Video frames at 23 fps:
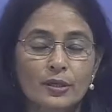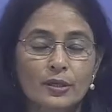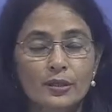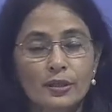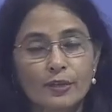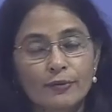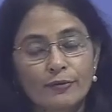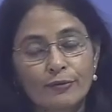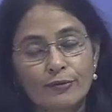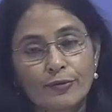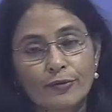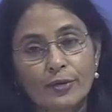
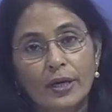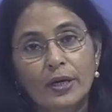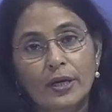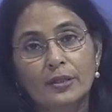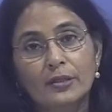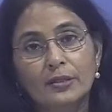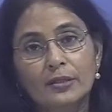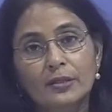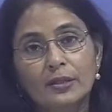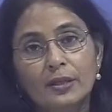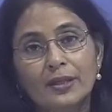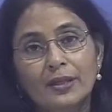different
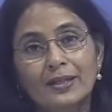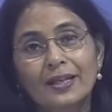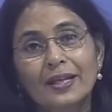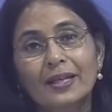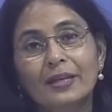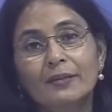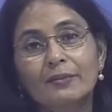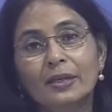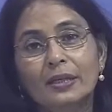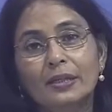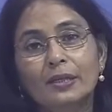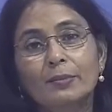
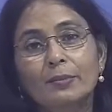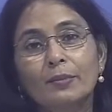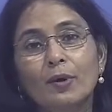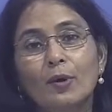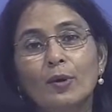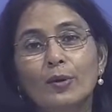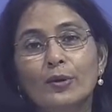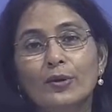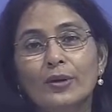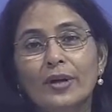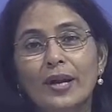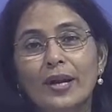derivative
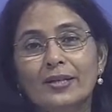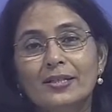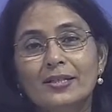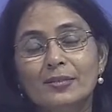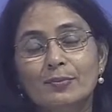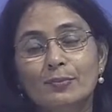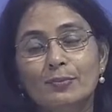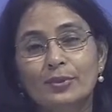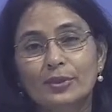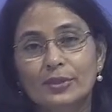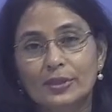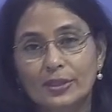contracts
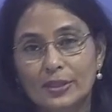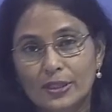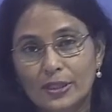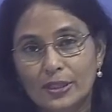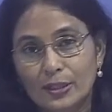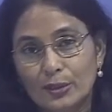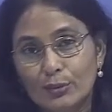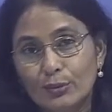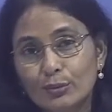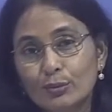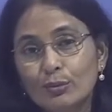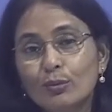
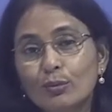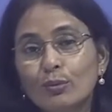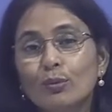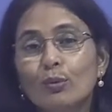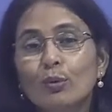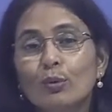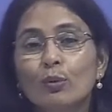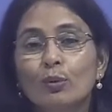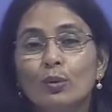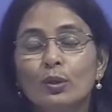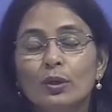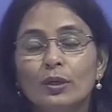pertaining to
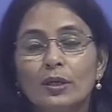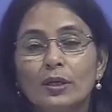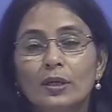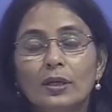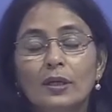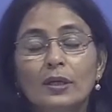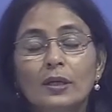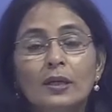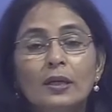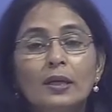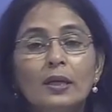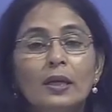gold.
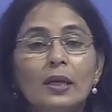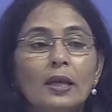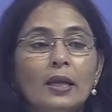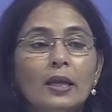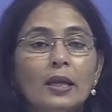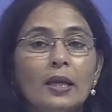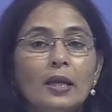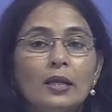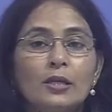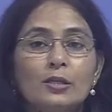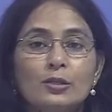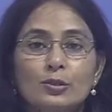
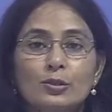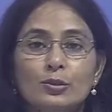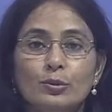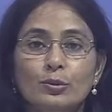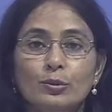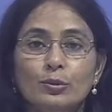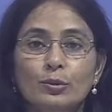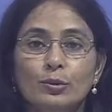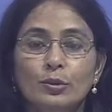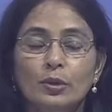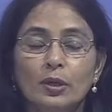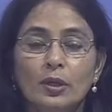
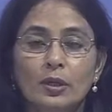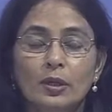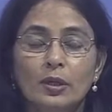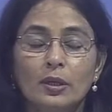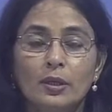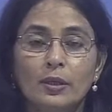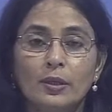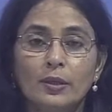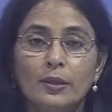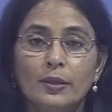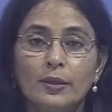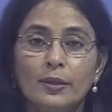So
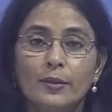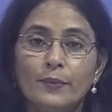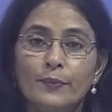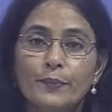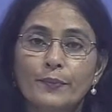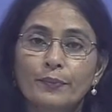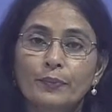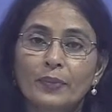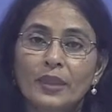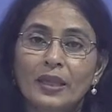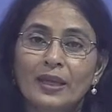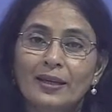
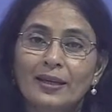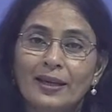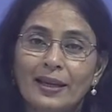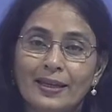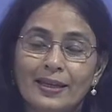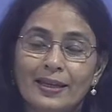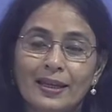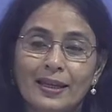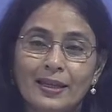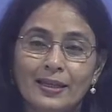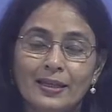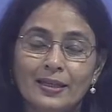like
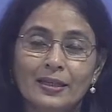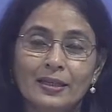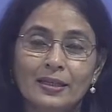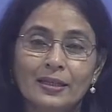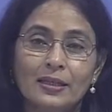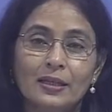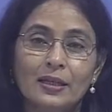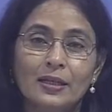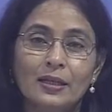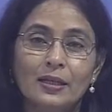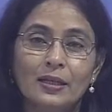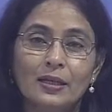any
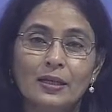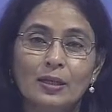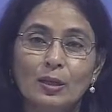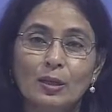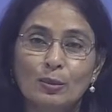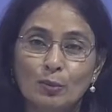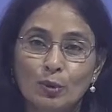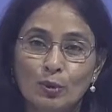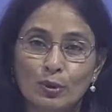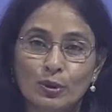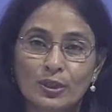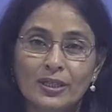
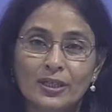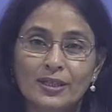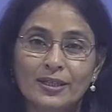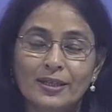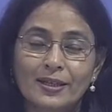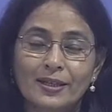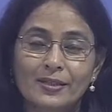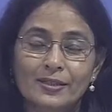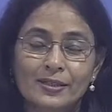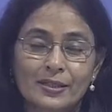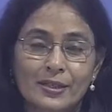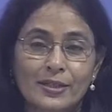commodity
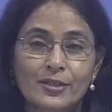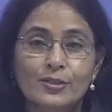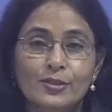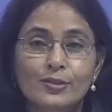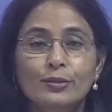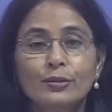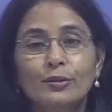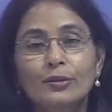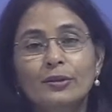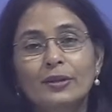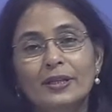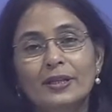session,
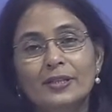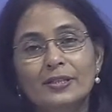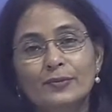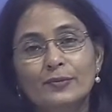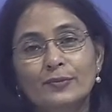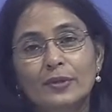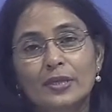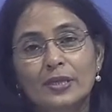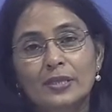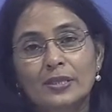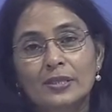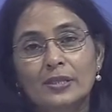let's
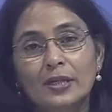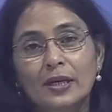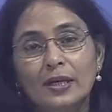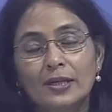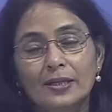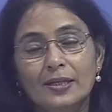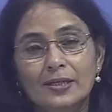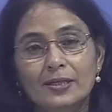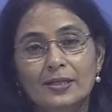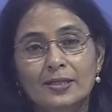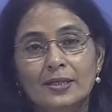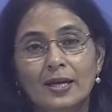first
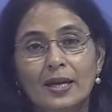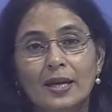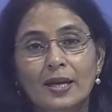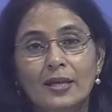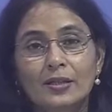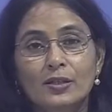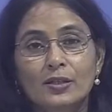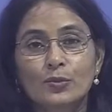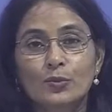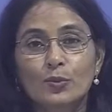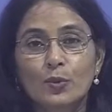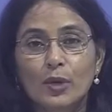
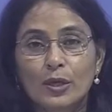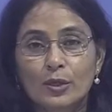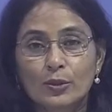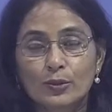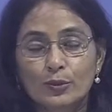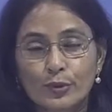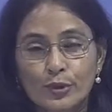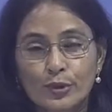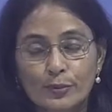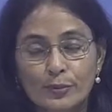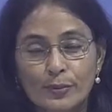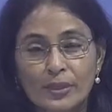understand what do
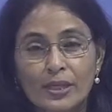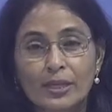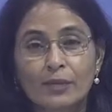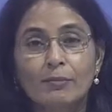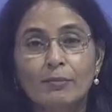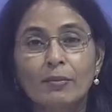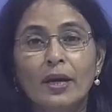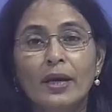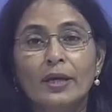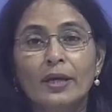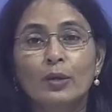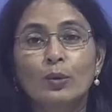we mean
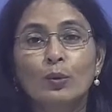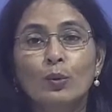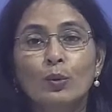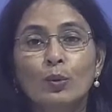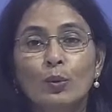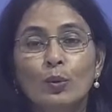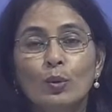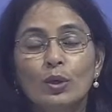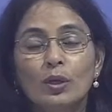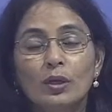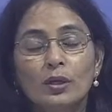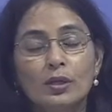by
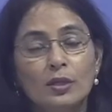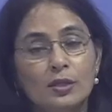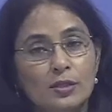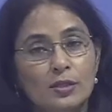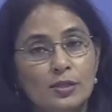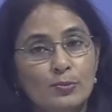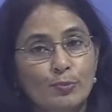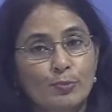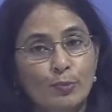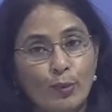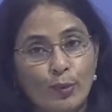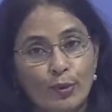gold
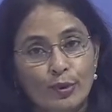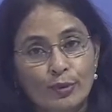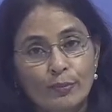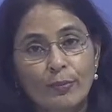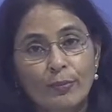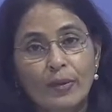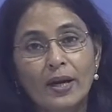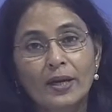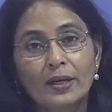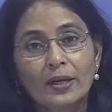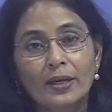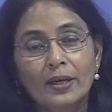spot
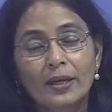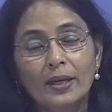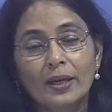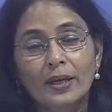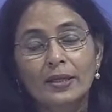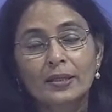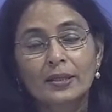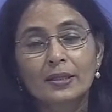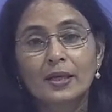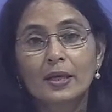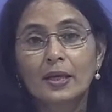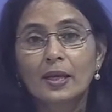market